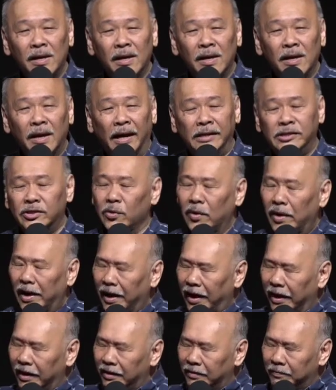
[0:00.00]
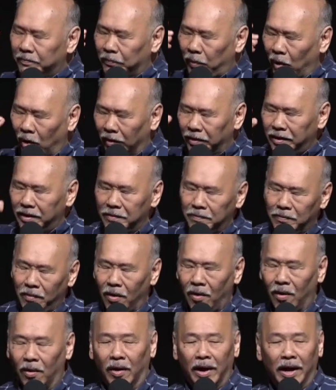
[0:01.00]
And so I ponder
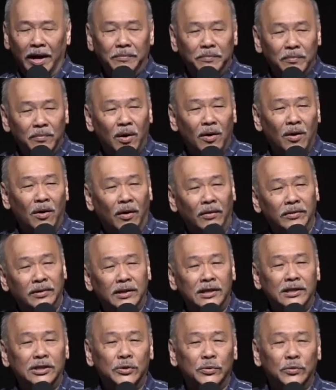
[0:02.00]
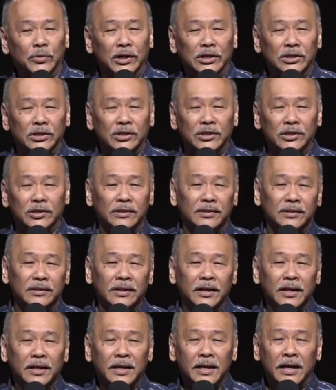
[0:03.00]
more and more on this question.
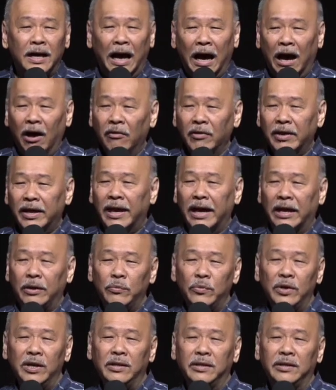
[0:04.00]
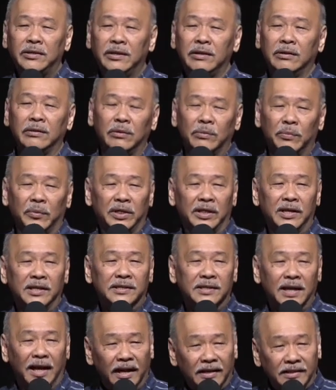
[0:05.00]
How can we deal with this
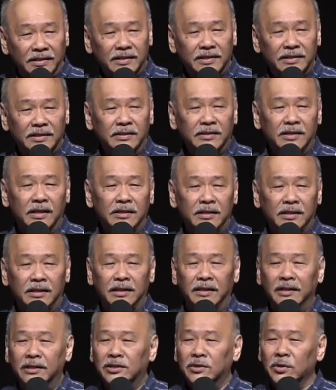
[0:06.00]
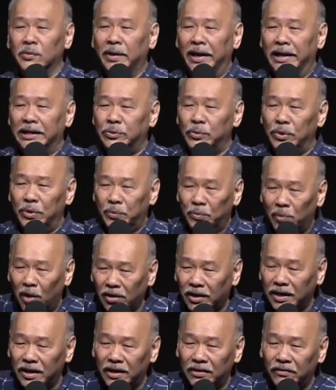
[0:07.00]
uncertainty? So as we
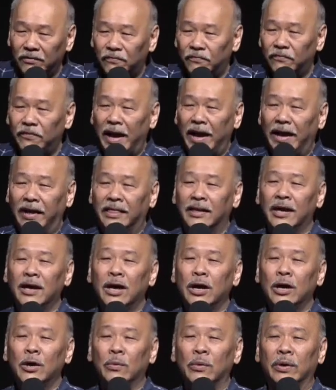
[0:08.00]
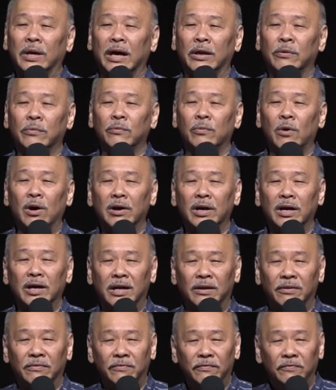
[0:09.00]
walk in faith, we can walk
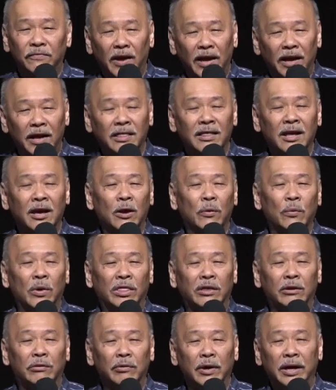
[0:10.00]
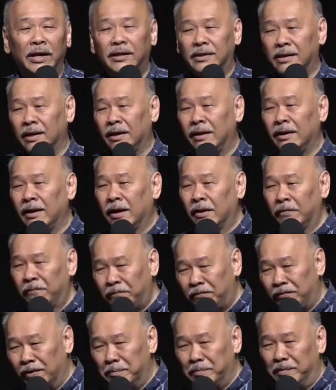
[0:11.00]
in faith with greater
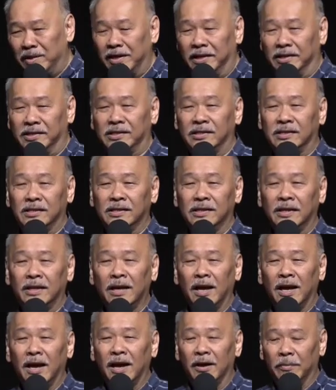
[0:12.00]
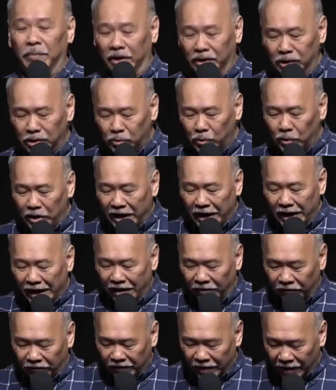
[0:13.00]
firmness because we
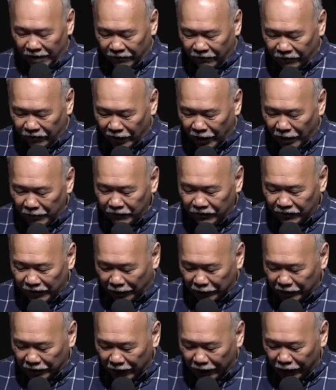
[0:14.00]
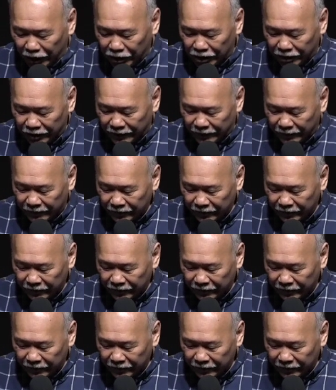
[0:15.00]
have a firm foundation.